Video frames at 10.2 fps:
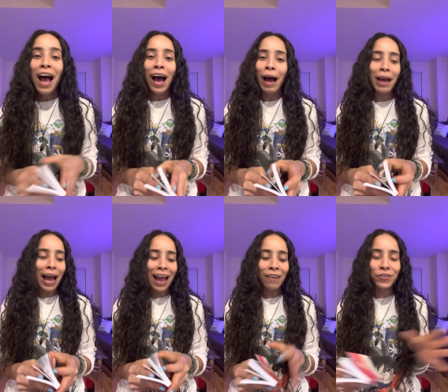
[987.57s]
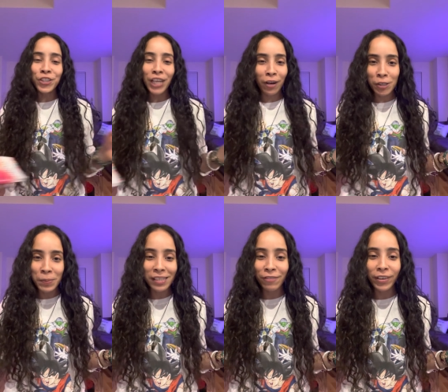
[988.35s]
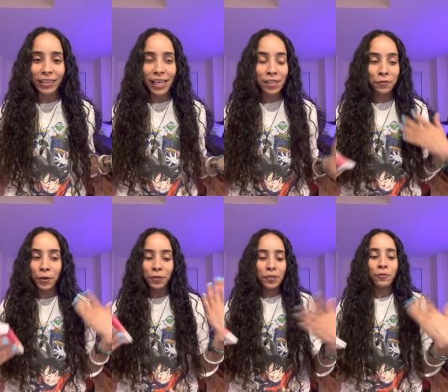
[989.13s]
I have to channel specific things
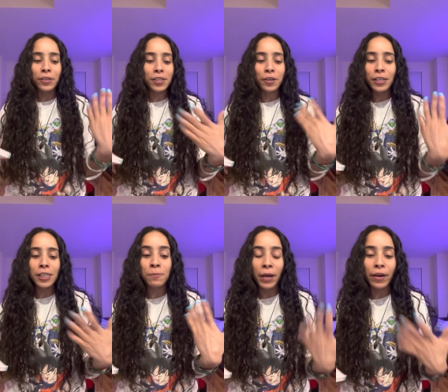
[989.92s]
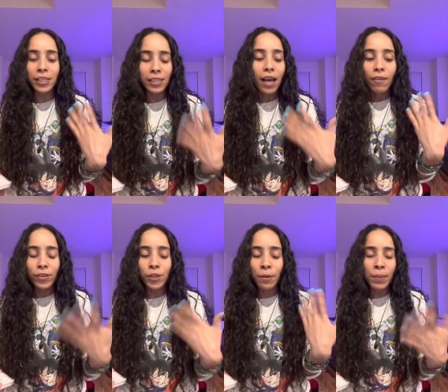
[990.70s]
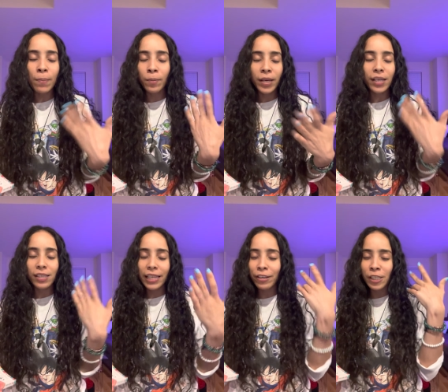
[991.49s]
for certain spirits, for certain people, because
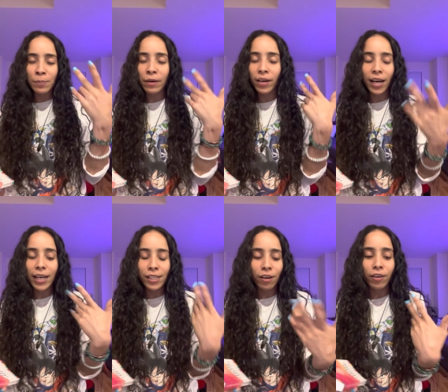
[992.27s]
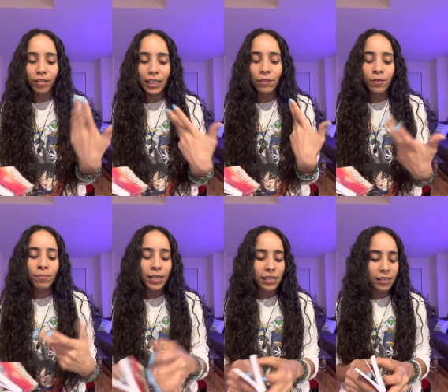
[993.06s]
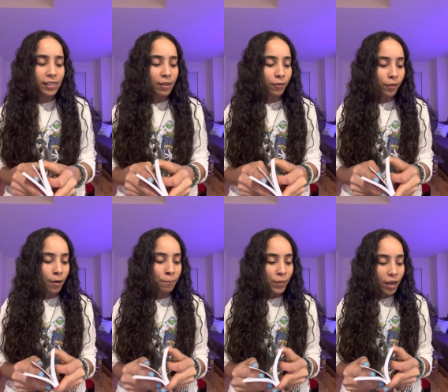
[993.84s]
their spirit guides are giving me this tea for
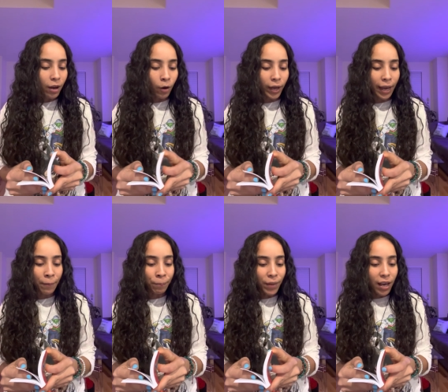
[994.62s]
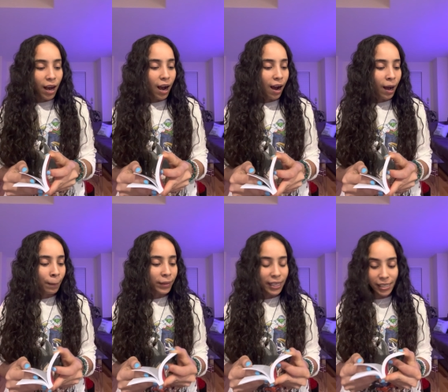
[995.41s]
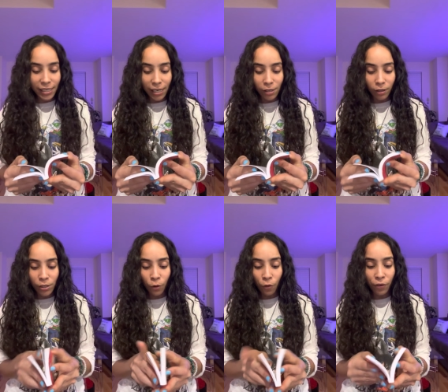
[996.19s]
them, okay? Let's see, so let's
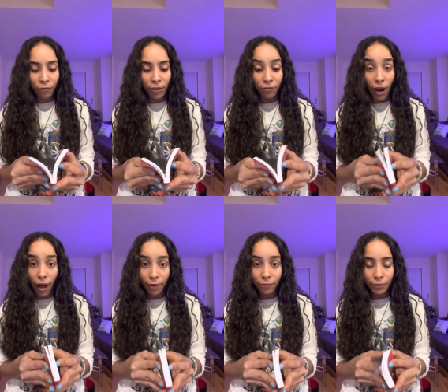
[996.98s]
go to 55.